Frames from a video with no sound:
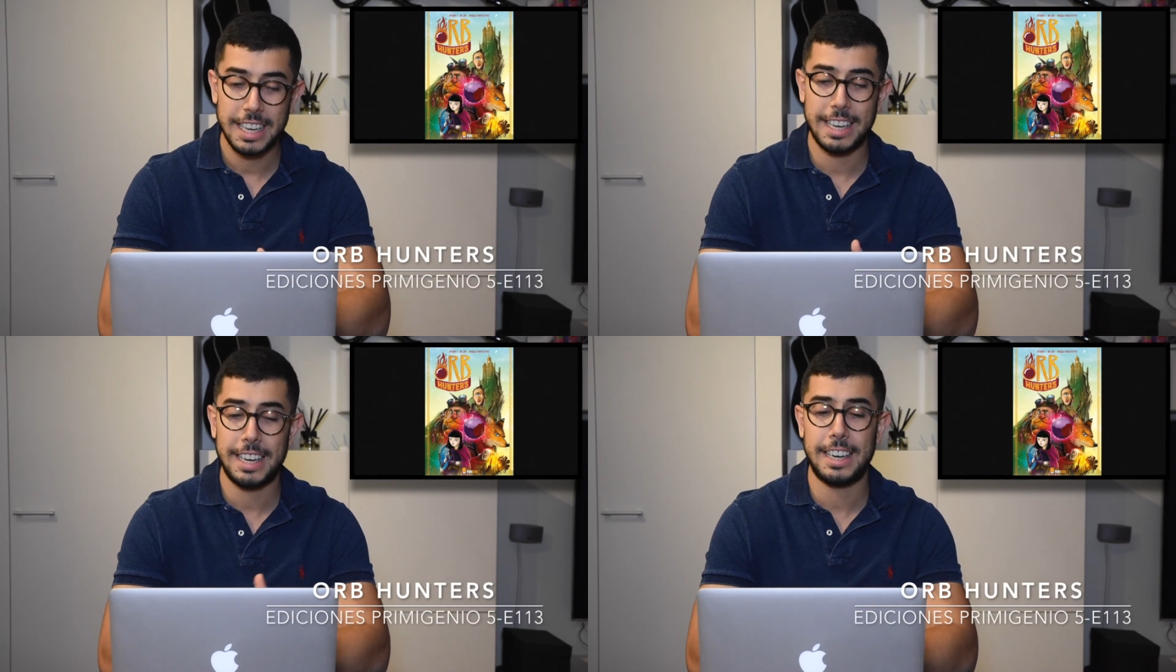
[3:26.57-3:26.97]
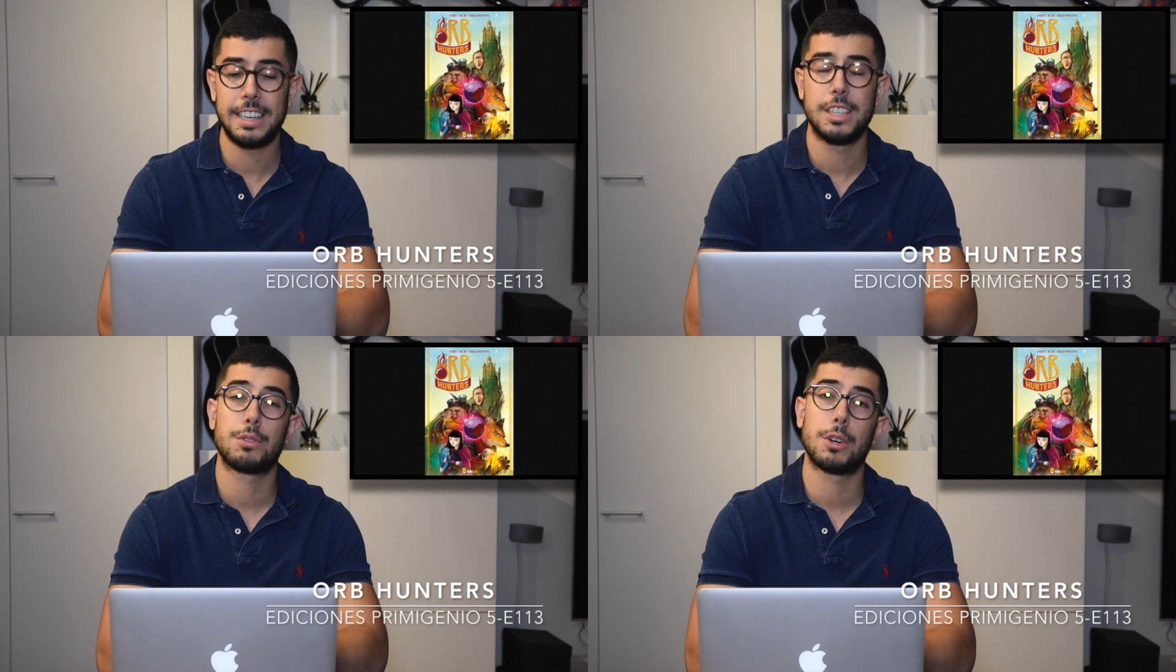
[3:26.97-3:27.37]

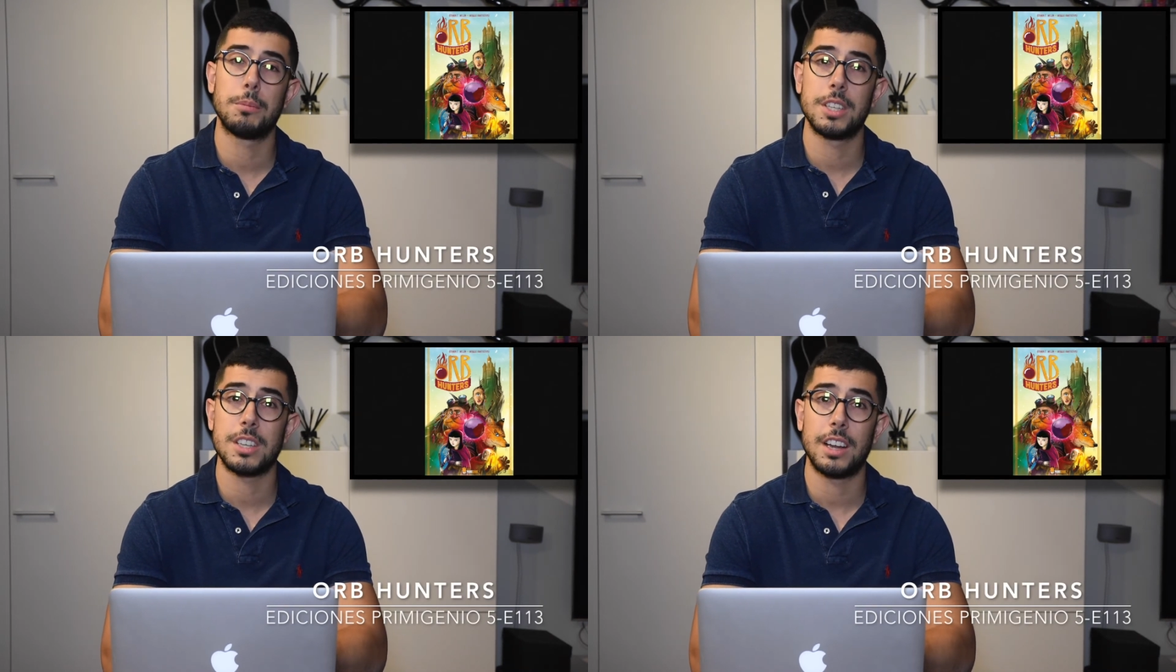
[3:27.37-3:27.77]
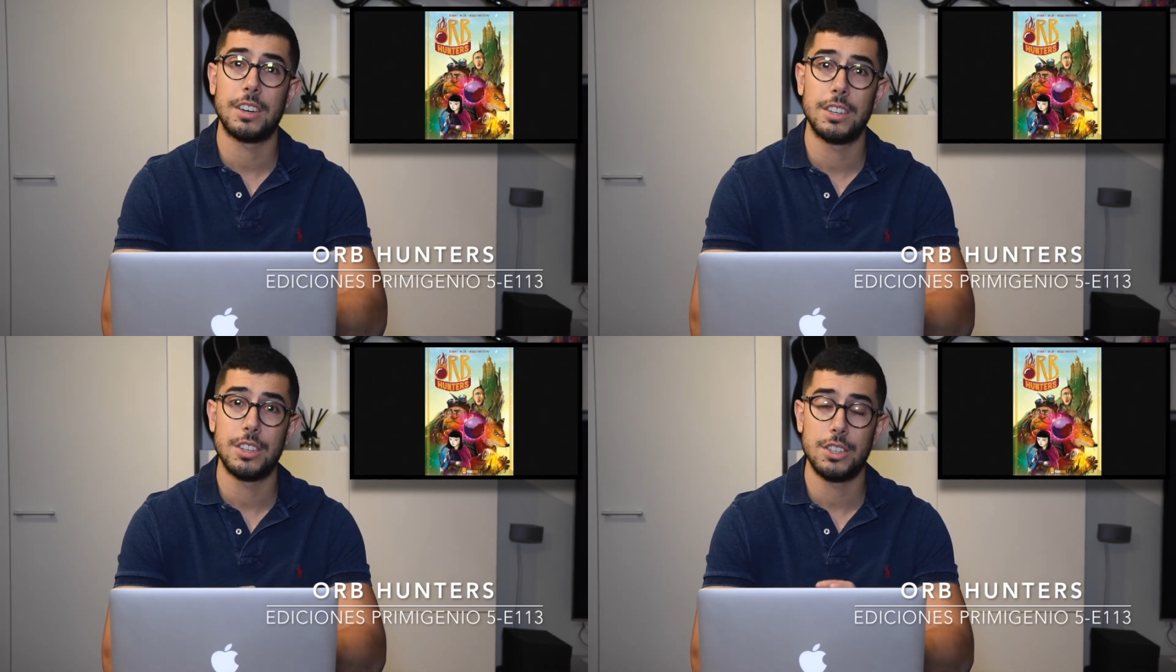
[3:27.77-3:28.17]
It's from
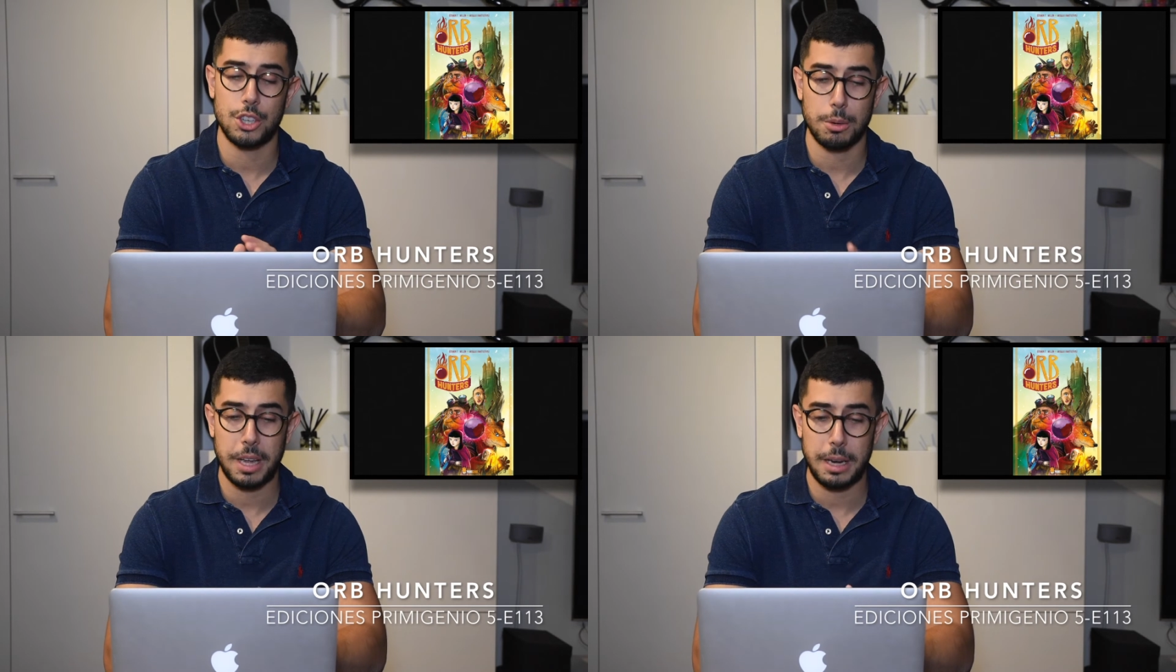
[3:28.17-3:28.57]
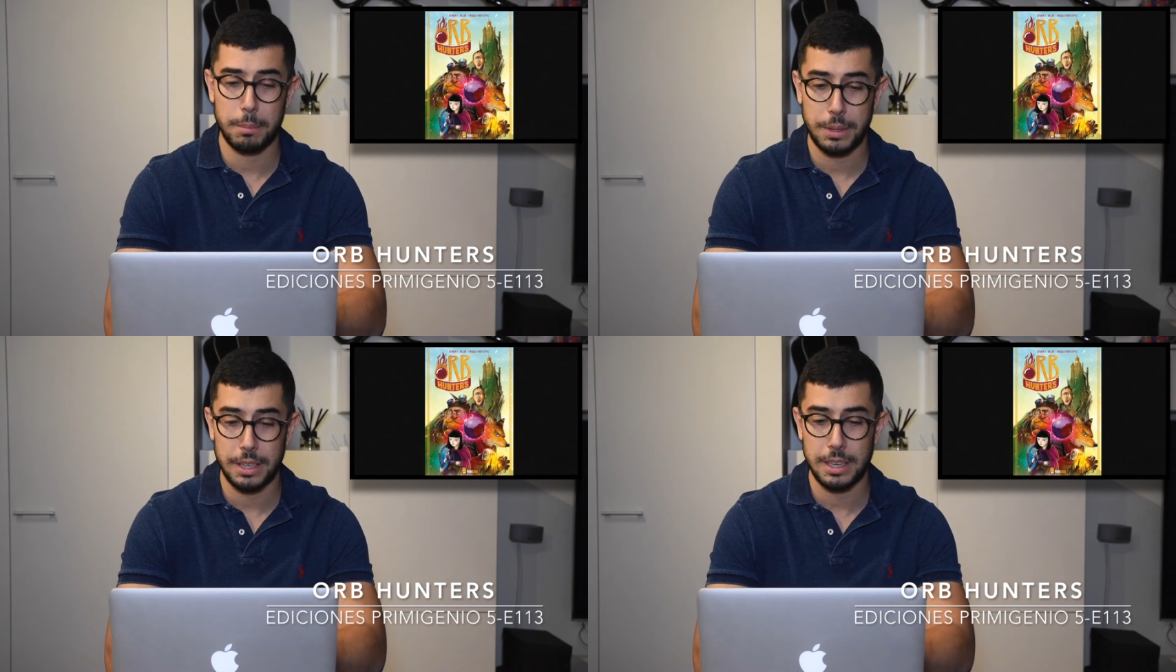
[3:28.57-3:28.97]
designer Germain
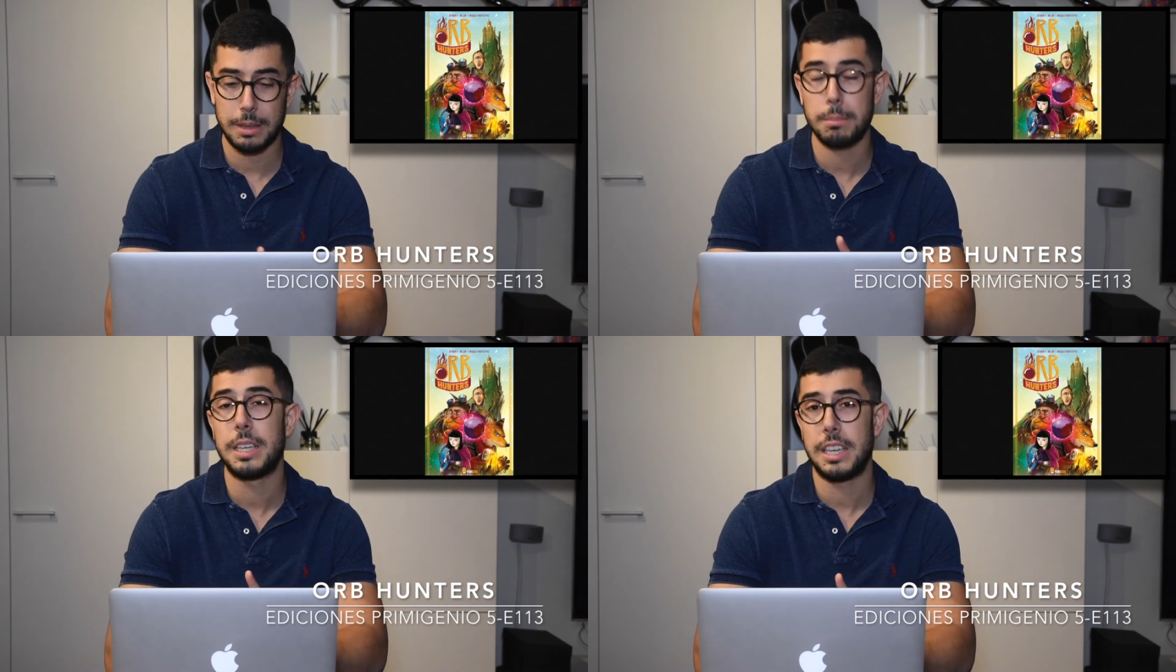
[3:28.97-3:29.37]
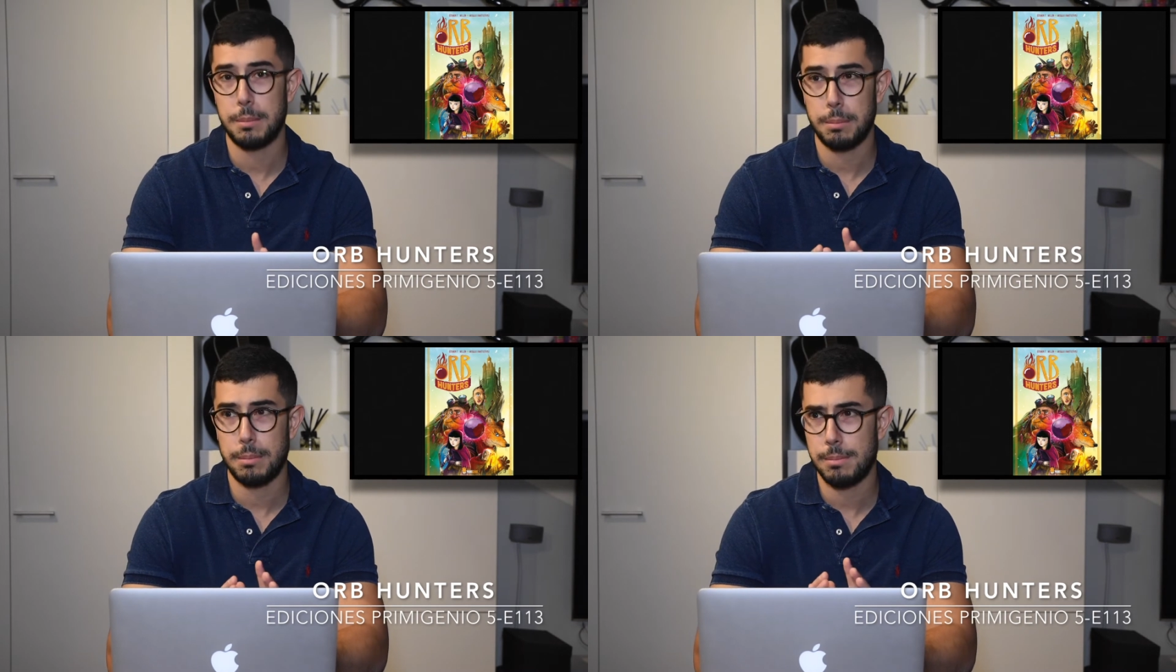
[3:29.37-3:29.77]
P.
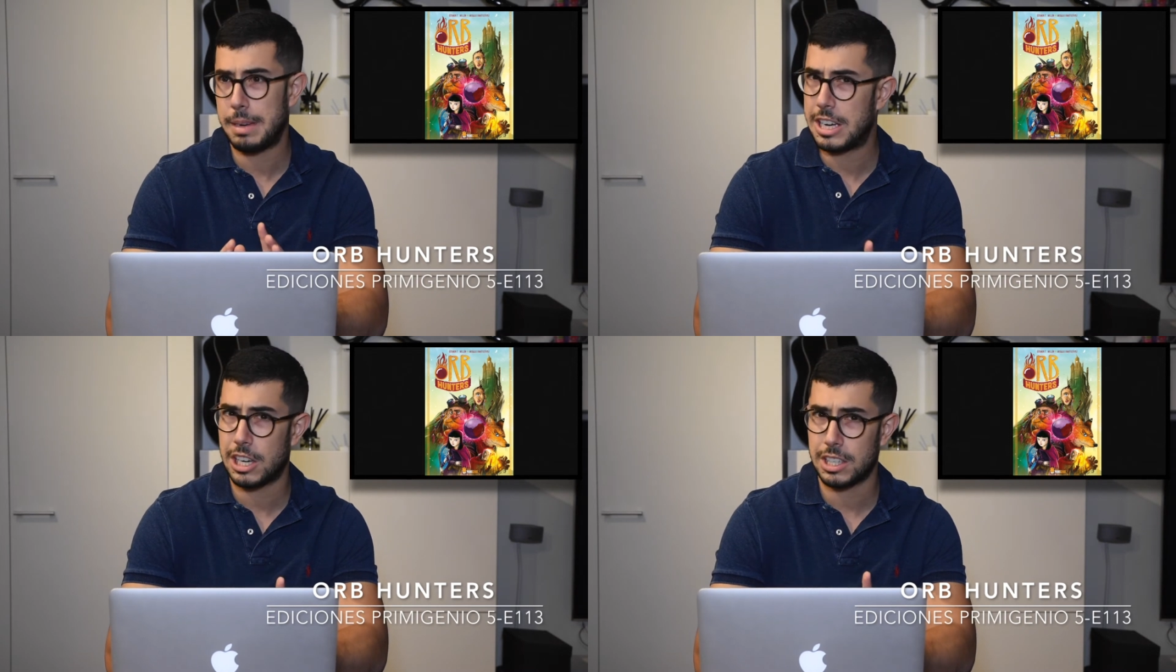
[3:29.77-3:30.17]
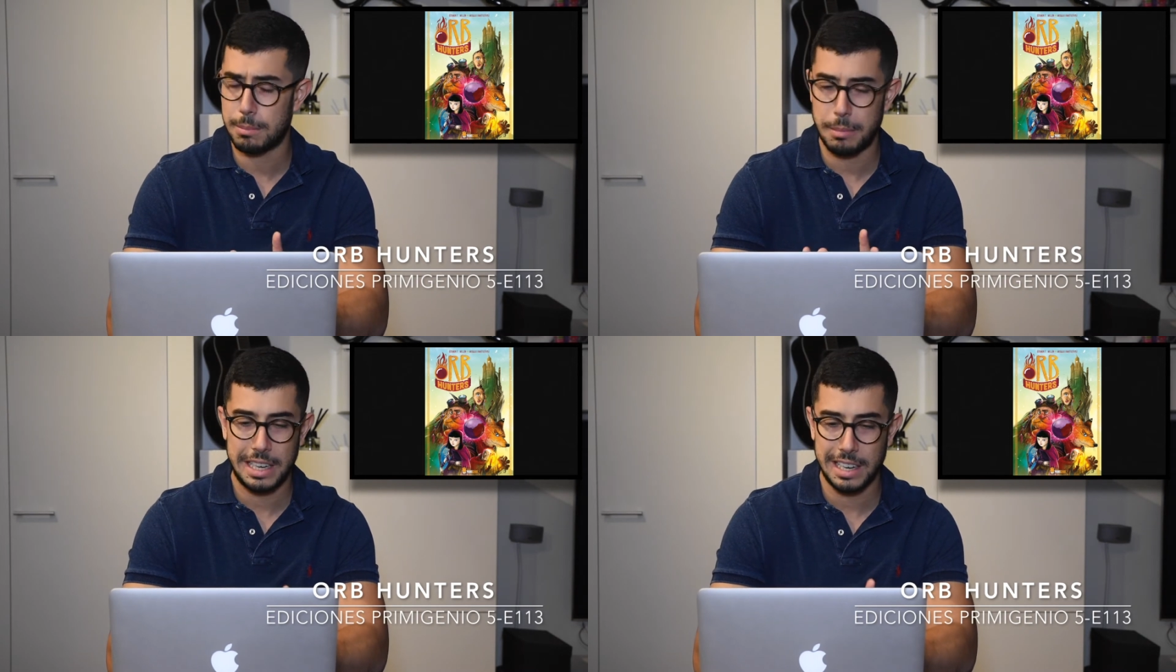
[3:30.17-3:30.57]

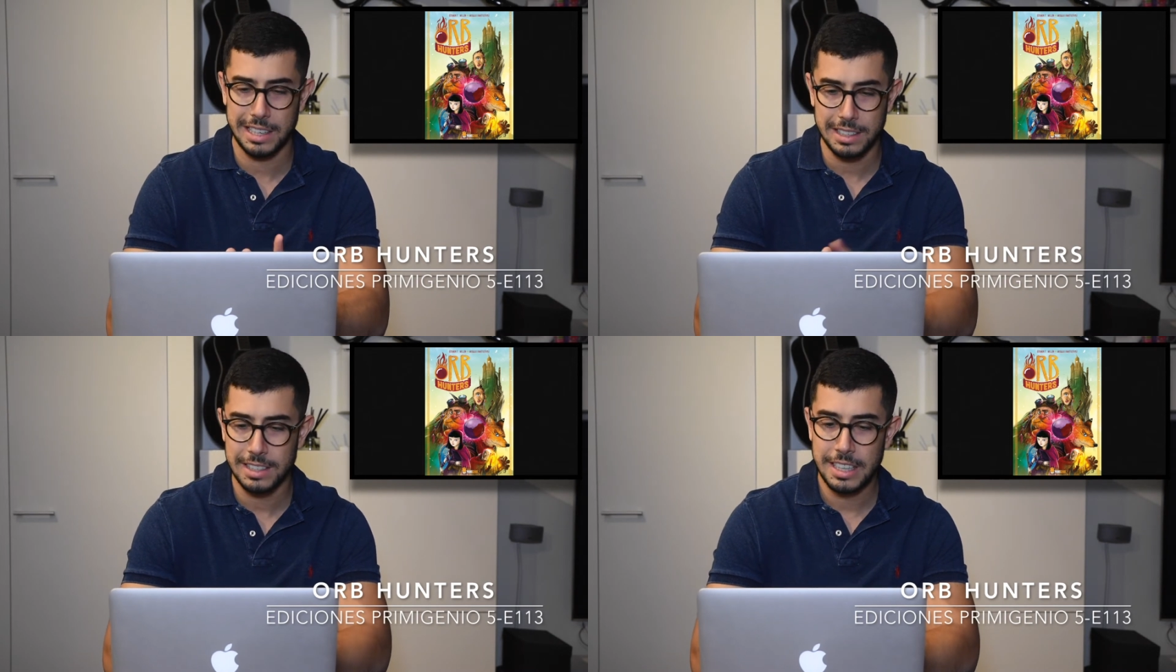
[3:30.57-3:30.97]
Millian.